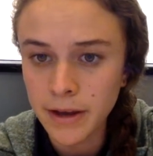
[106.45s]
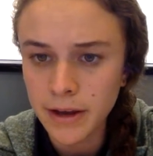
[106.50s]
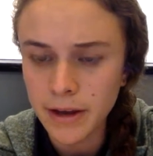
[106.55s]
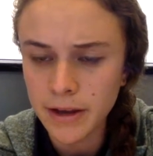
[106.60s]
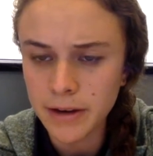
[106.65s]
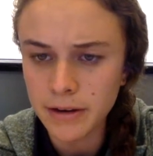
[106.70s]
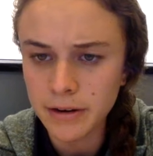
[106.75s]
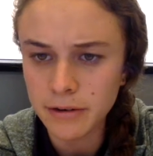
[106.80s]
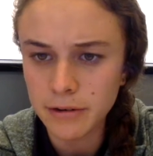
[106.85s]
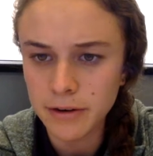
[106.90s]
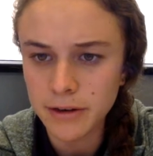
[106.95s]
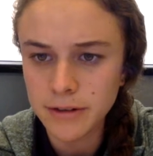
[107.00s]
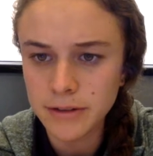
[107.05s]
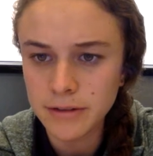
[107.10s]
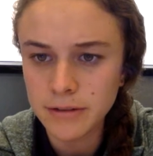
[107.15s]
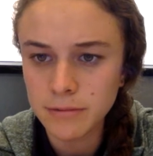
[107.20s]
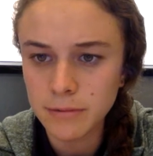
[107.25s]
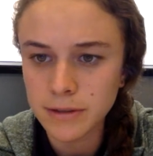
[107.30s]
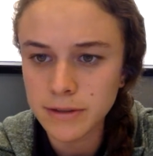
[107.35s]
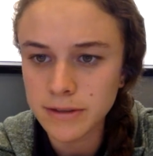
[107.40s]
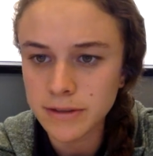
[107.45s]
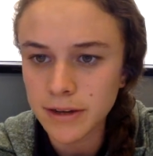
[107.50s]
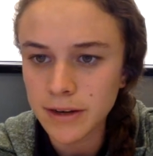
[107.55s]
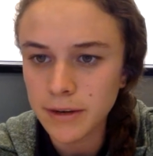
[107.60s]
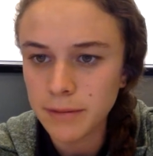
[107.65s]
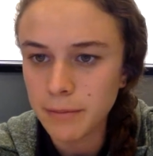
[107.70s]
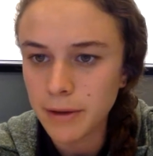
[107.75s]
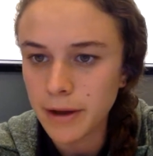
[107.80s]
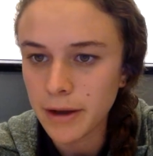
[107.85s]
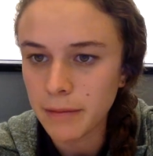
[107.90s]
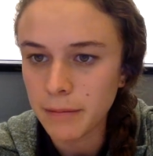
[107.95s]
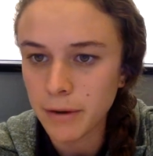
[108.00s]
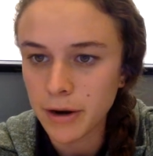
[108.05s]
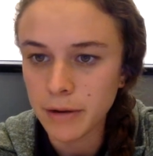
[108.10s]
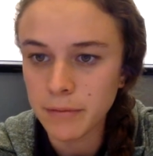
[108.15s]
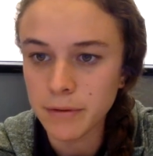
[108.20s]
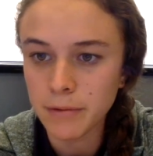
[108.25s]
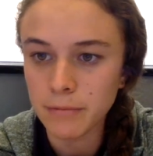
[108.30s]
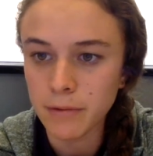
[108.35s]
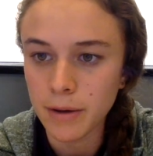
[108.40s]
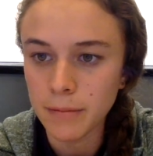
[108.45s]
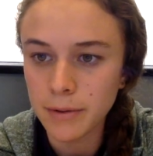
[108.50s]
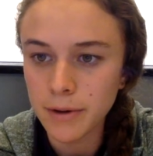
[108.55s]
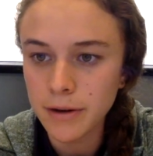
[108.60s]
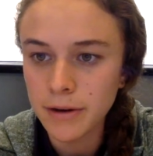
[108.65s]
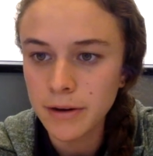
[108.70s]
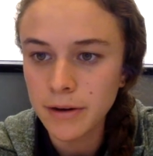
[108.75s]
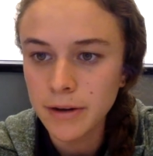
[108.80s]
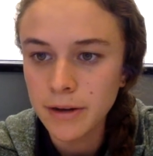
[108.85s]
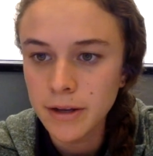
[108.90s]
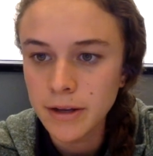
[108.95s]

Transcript: And according to one study by Barham and Weber,